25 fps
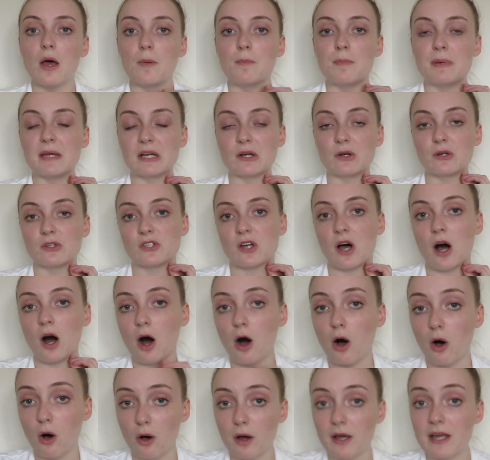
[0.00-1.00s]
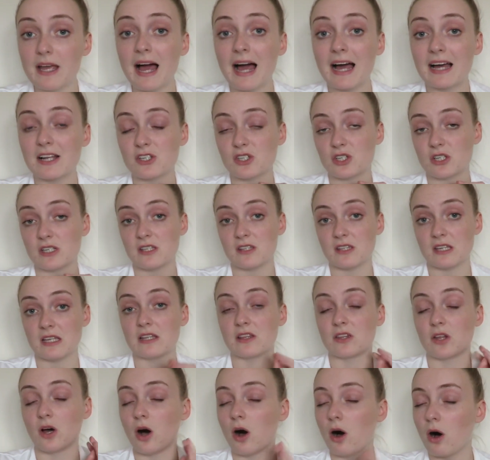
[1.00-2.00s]
Because I actually
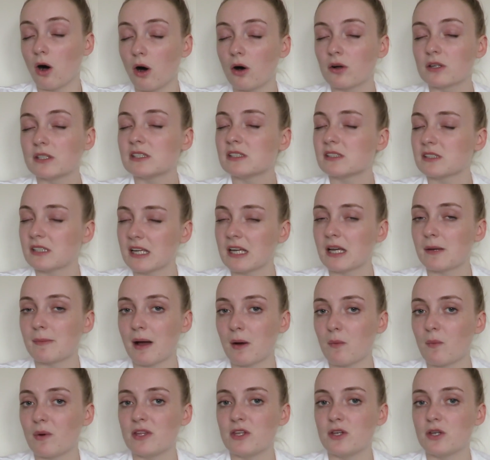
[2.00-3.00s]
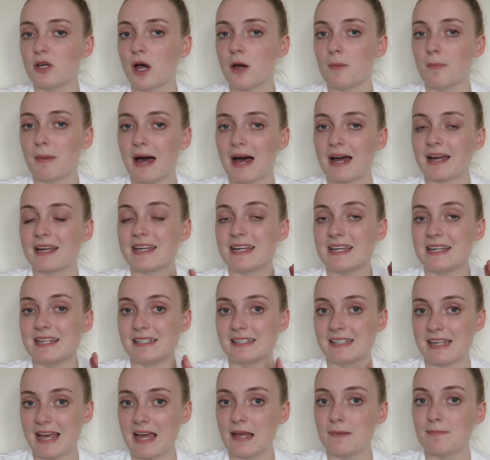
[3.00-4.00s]
think the hardest thing about when you go back
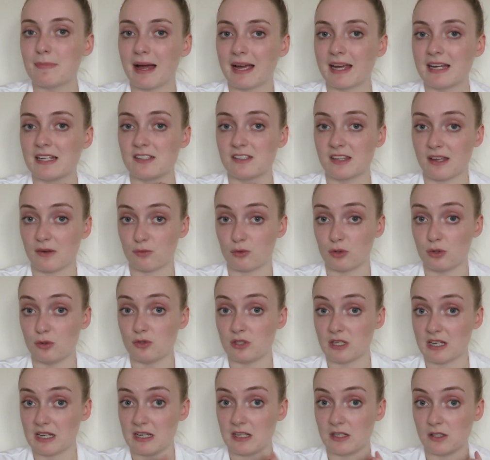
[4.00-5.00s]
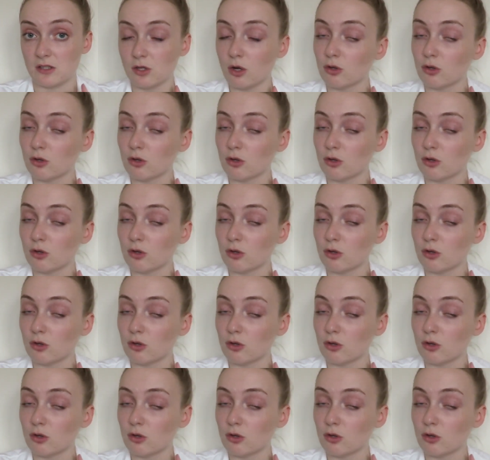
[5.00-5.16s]
is getting back into that routine.